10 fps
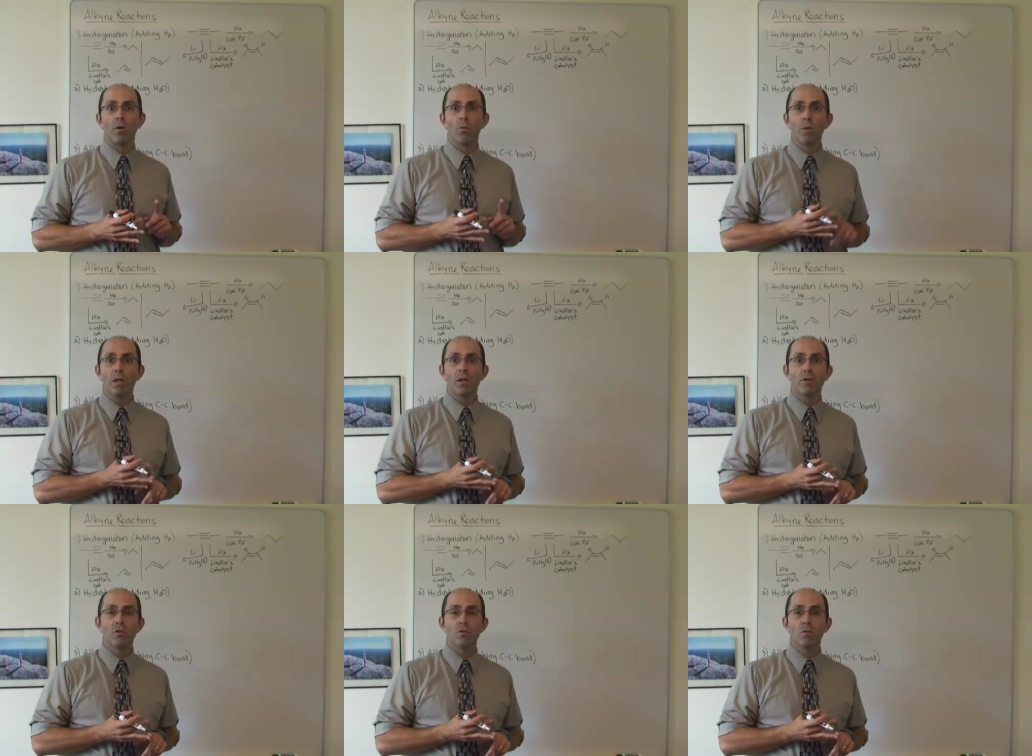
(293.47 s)
We
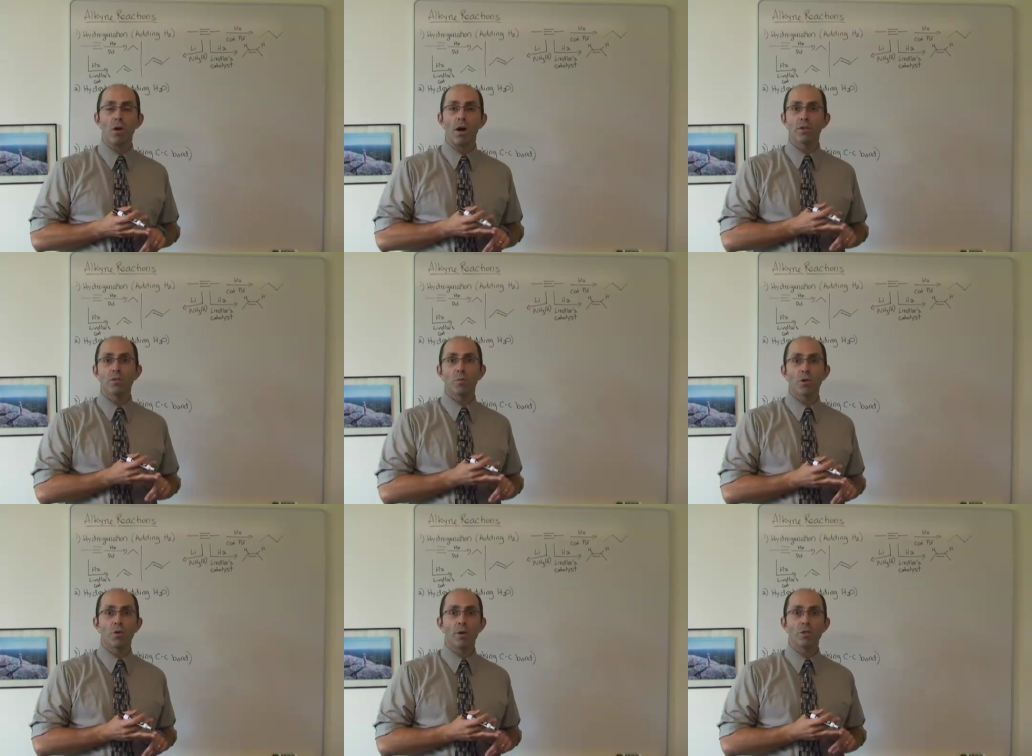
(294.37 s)
could do
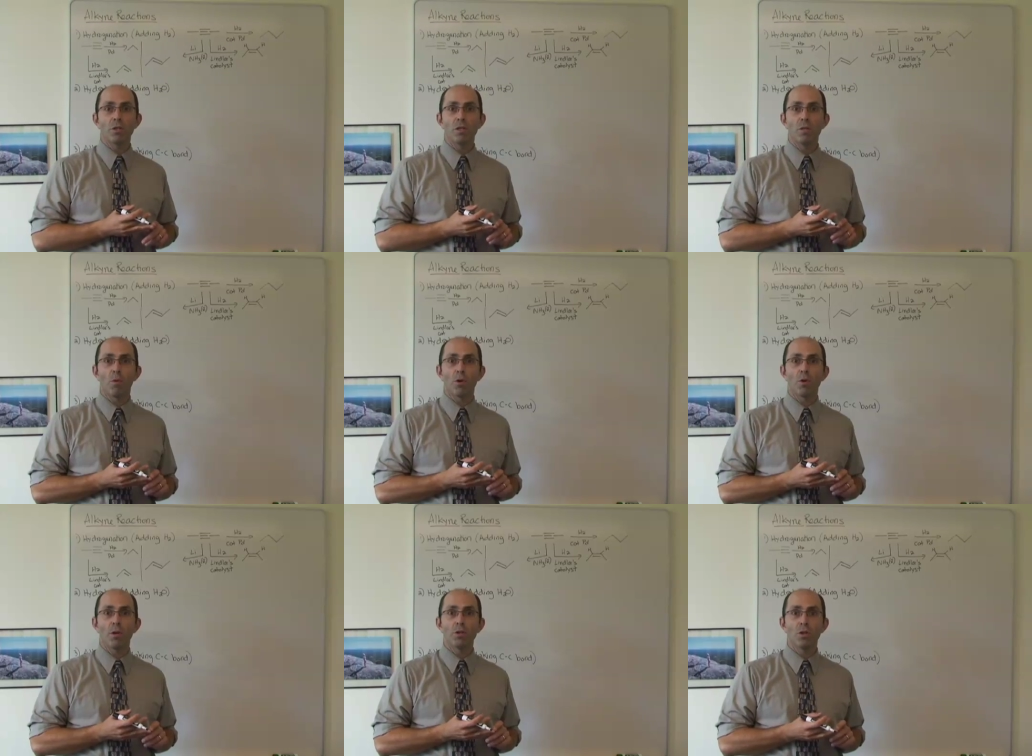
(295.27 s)
oxymercuration,
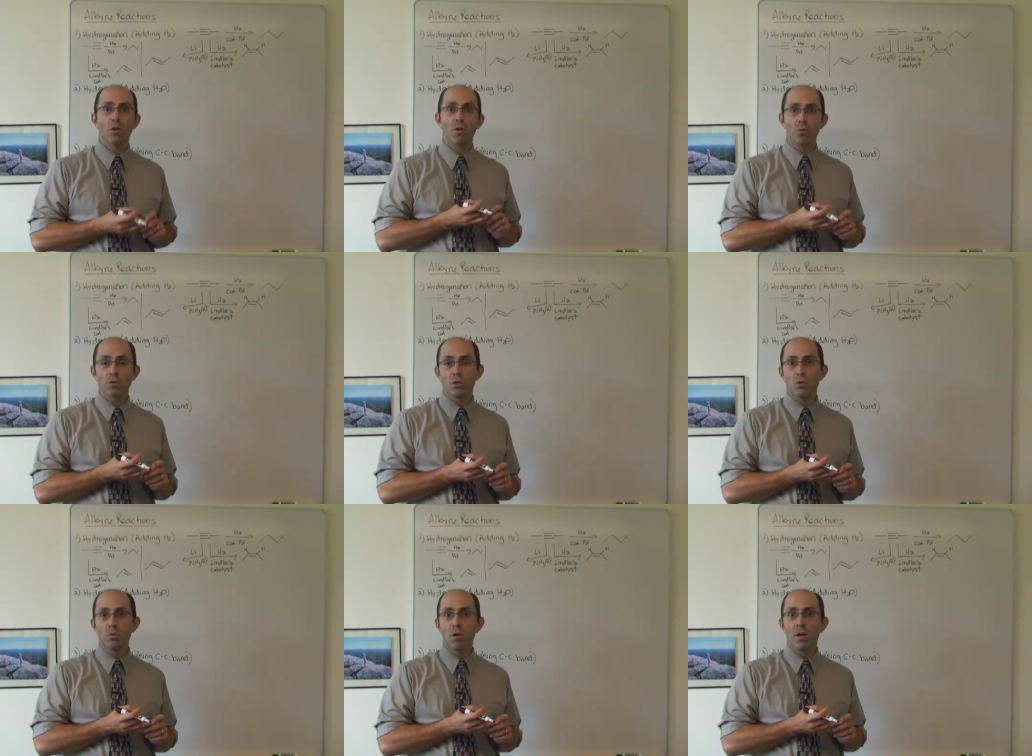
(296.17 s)
demercuration. Those
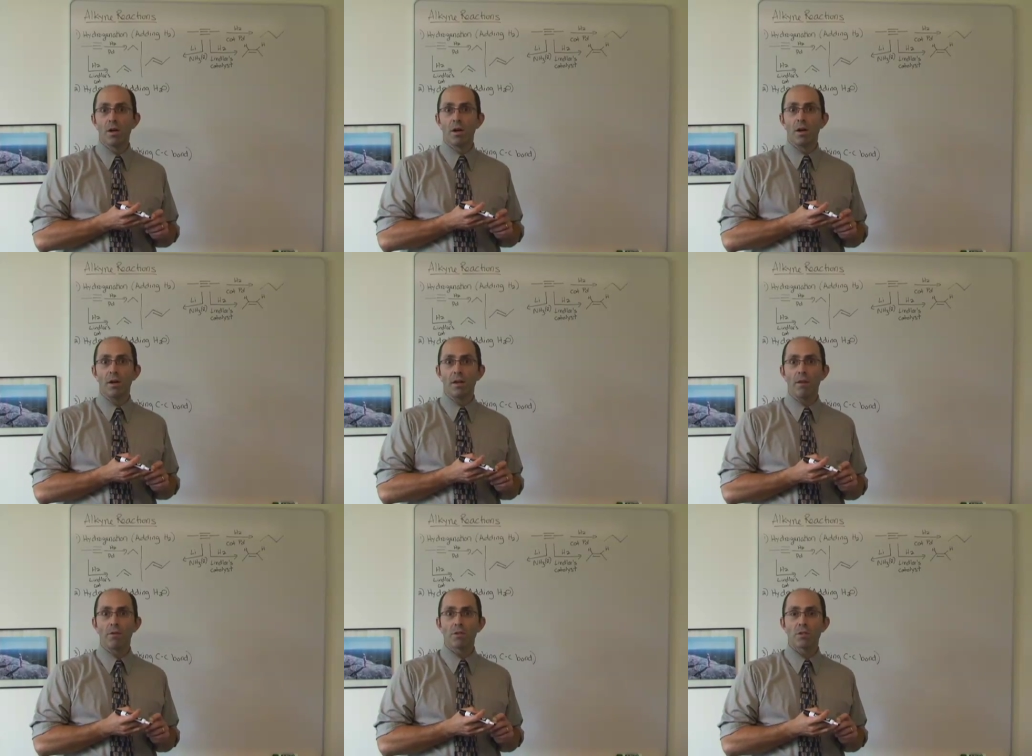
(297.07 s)
two
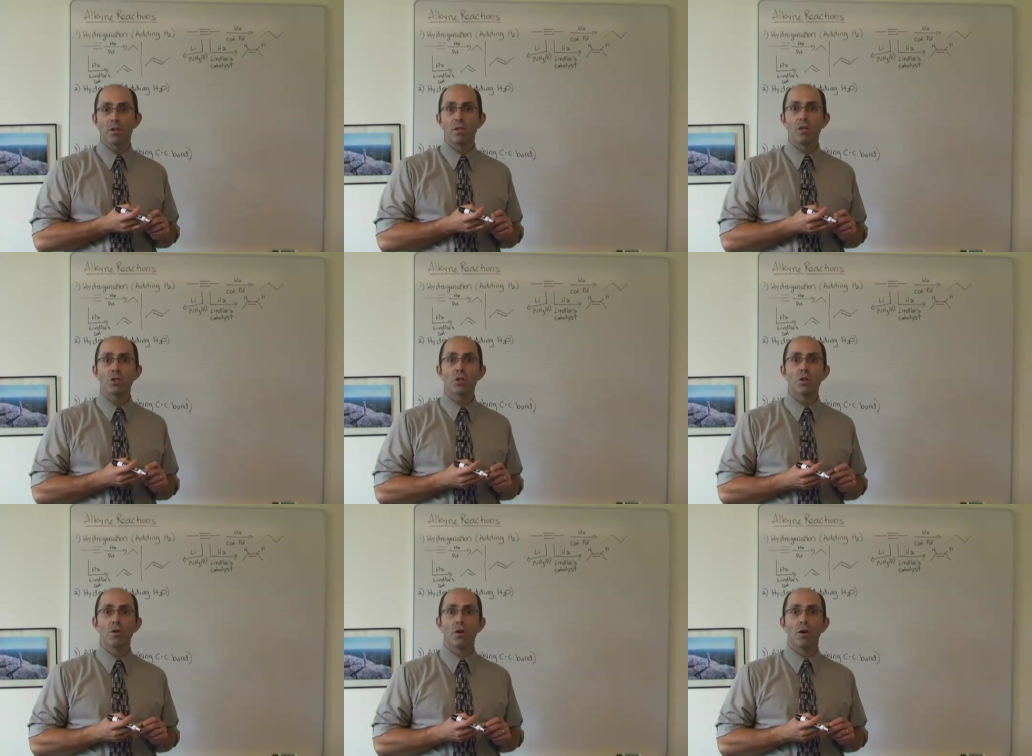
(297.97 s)
gave us
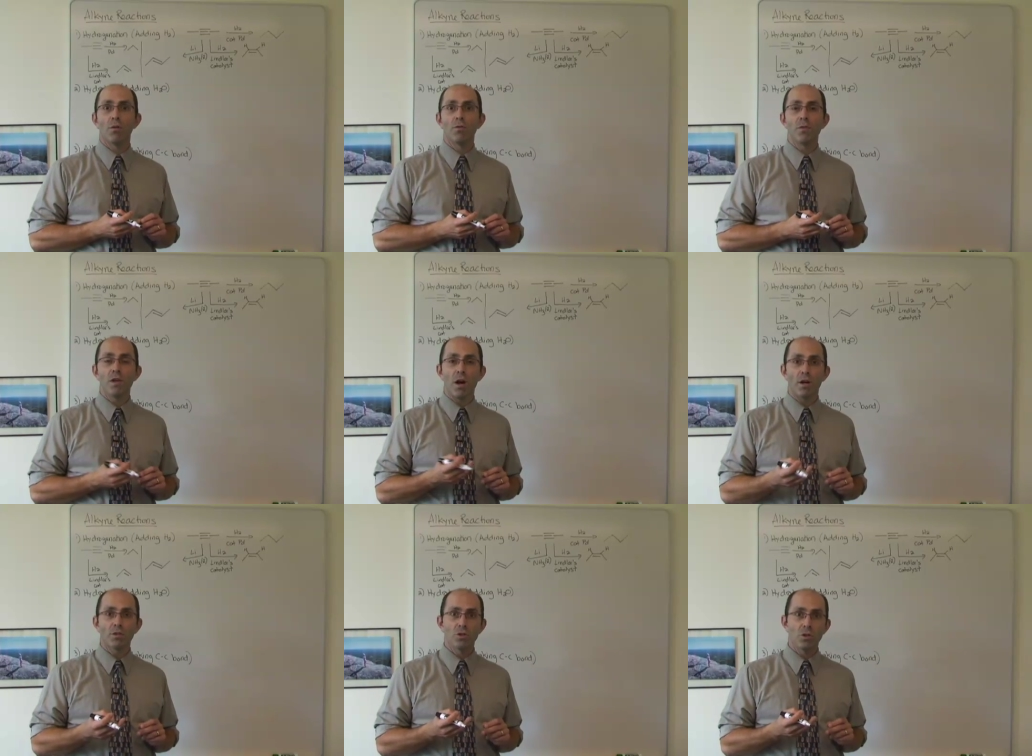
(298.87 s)
addition of the
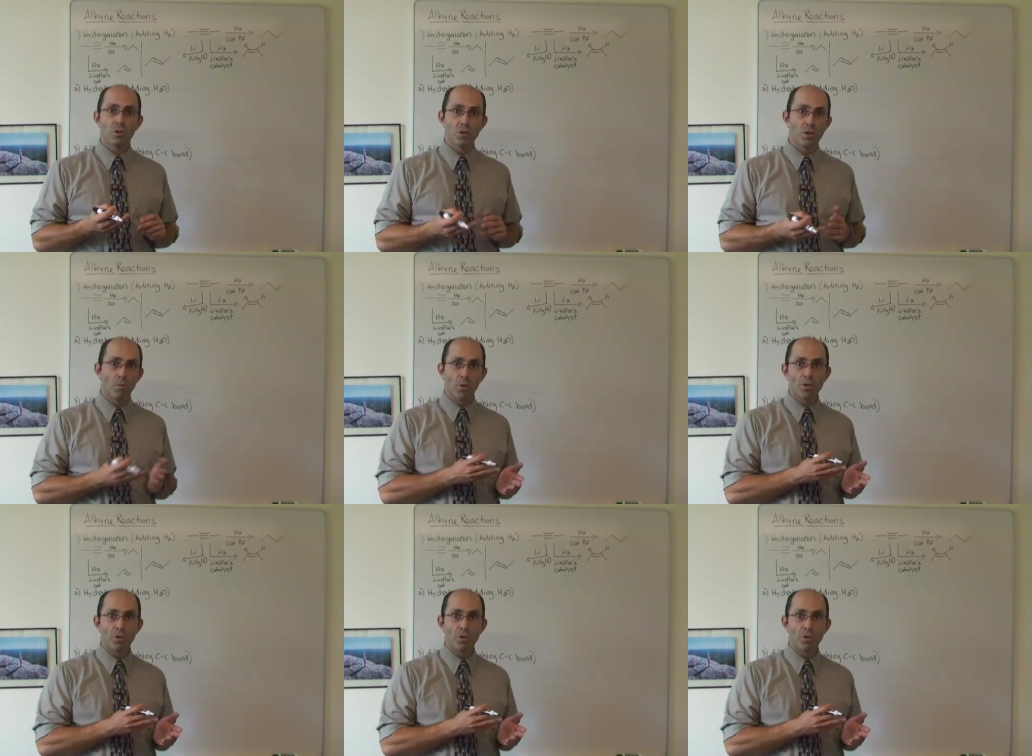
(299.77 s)
oxygen to the more